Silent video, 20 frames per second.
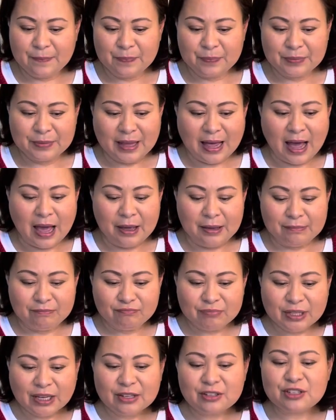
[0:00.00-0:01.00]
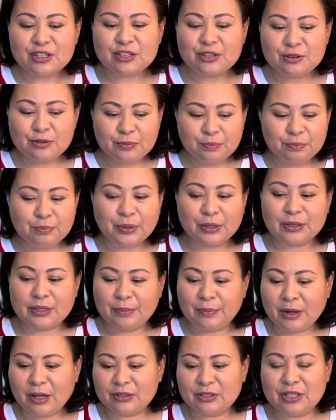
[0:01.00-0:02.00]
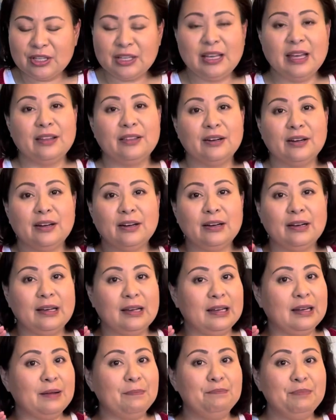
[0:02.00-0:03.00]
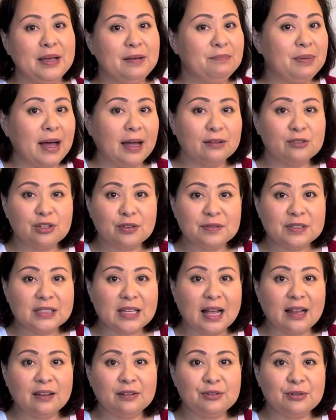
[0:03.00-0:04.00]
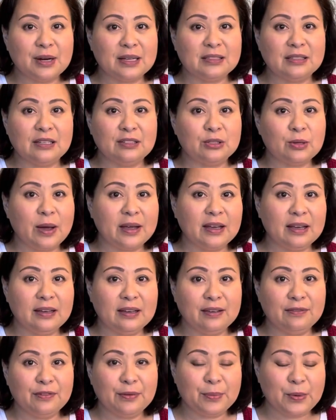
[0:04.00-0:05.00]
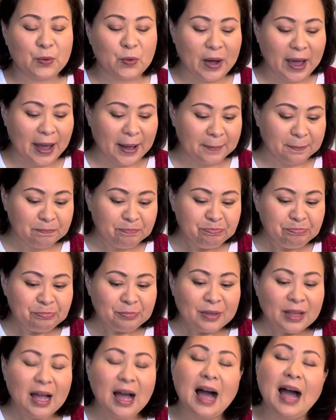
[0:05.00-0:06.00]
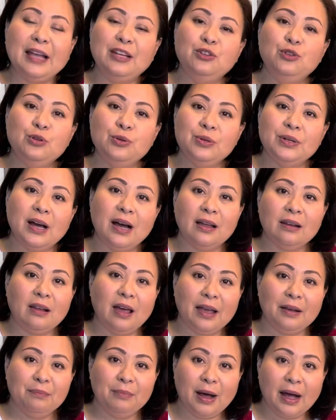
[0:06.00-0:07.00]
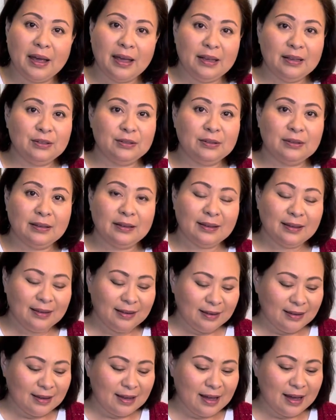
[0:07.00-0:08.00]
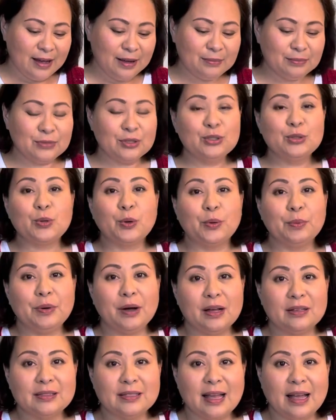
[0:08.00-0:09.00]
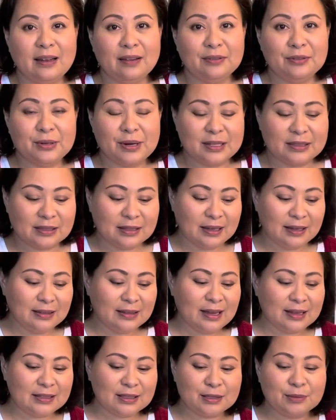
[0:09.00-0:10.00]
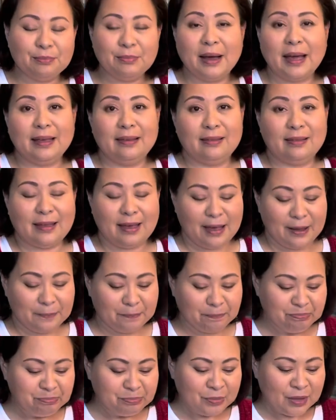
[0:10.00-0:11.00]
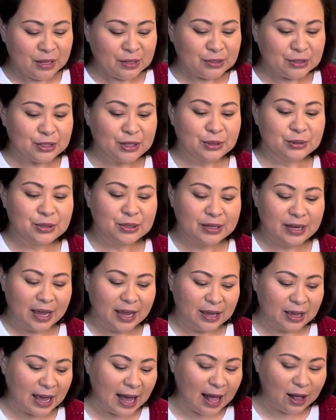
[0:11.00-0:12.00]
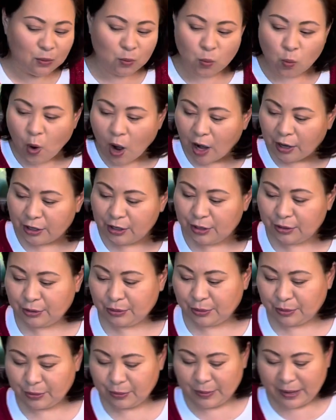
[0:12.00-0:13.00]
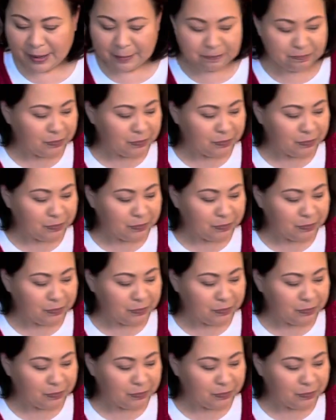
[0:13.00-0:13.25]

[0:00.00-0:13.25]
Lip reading: I tend to put them all together in a big batch of salad dressing so I can give them away. I do not like buying store-bought salad dressing. That's my thing. So today I'll walk you through it.